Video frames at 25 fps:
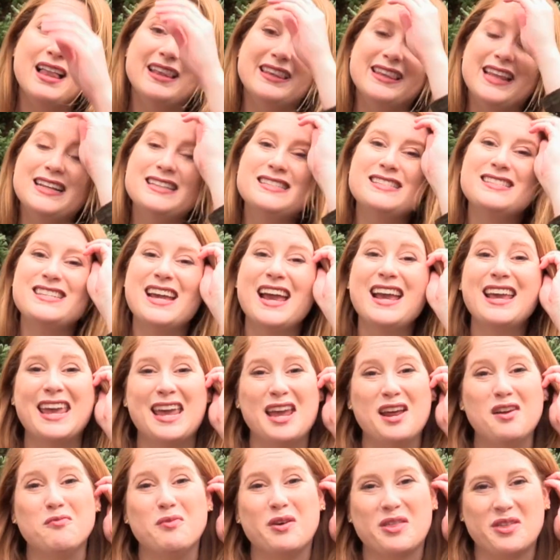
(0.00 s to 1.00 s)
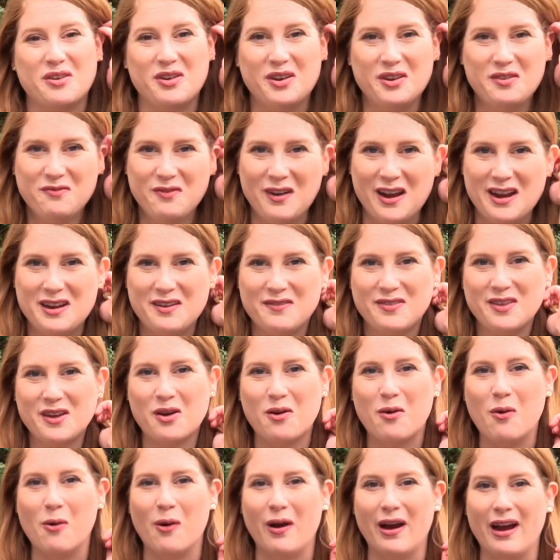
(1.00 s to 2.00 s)
Let's check in with good friend of the
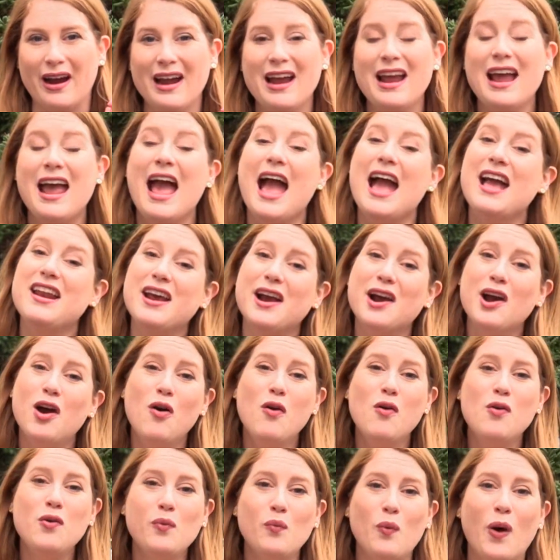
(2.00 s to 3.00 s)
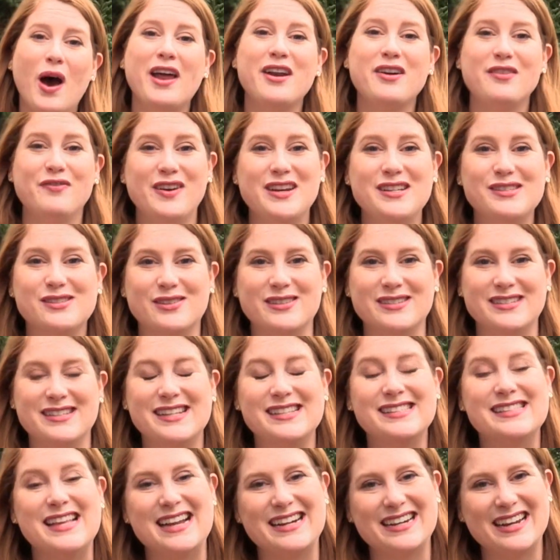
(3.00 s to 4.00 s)
Corps and our own Water
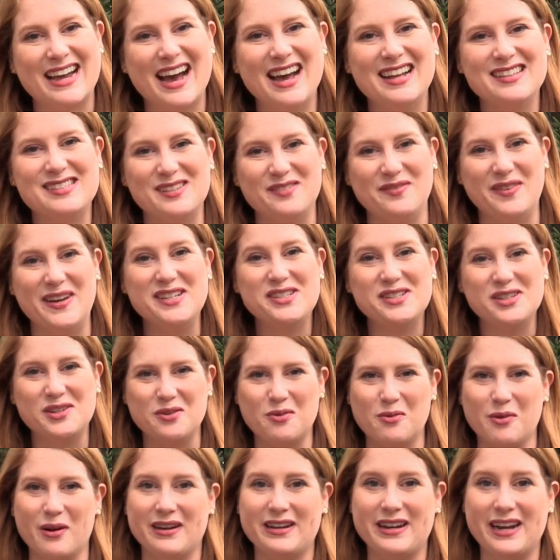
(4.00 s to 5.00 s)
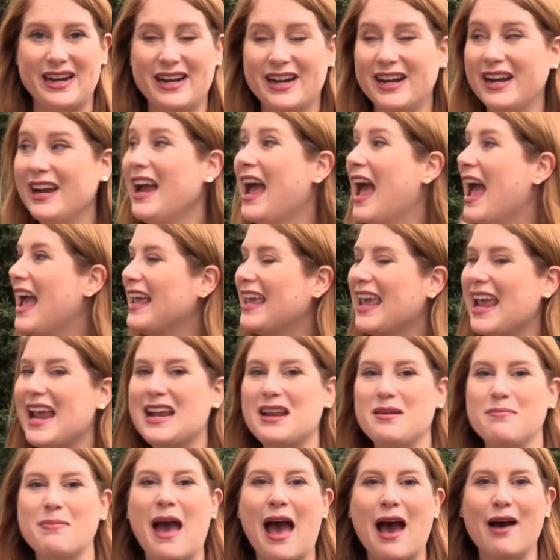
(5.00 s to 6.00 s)
Resources and Conservation Coordinator,
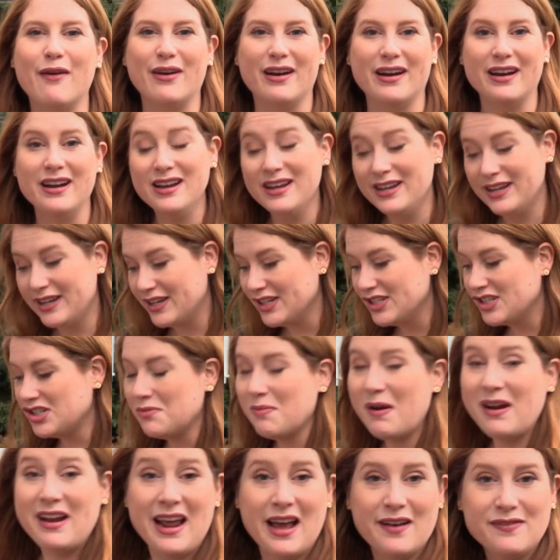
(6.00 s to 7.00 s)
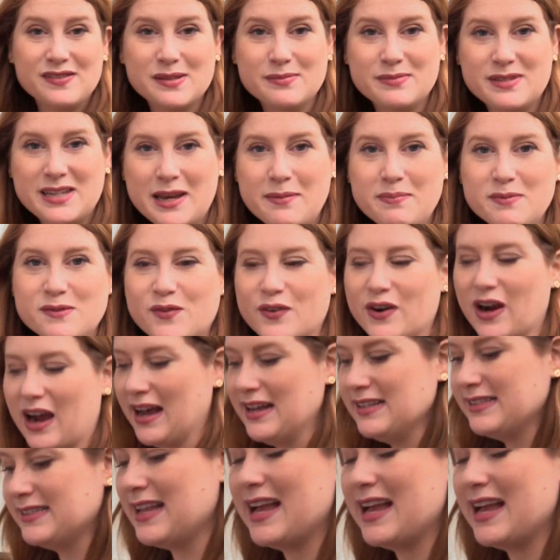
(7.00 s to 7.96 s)
Katie Power. She might have some tips for us,